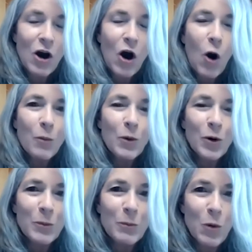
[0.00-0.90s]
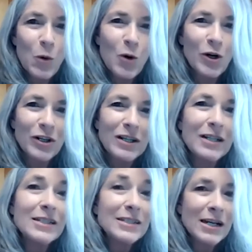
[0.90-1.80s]
Homo amor
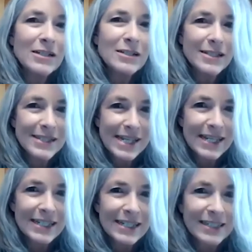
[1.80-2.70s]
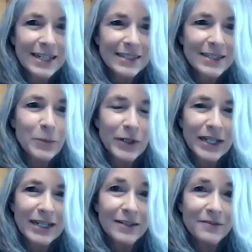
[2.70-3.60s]
does stand at the
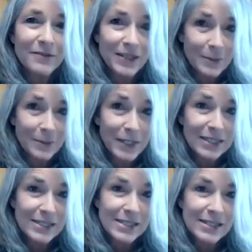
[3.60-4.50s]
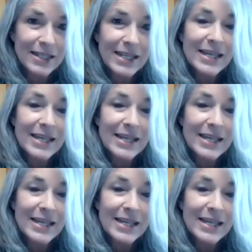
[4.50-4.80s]
brink of the abyss.